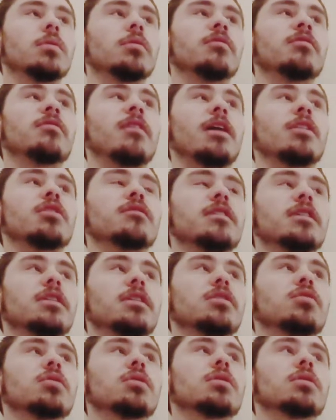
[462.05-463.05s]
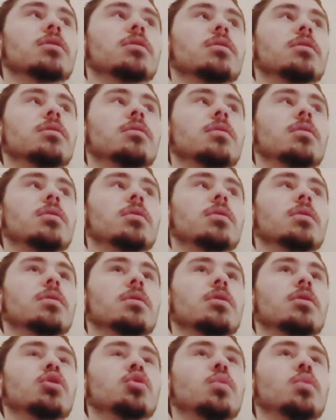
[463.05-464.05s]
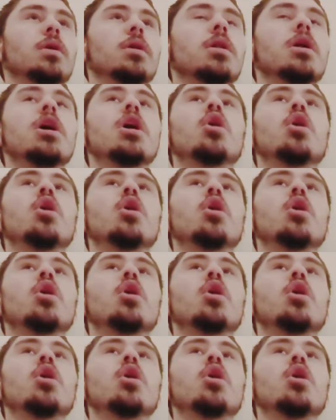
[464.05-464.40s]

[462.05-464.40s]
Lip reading: Value Village or Goodwill.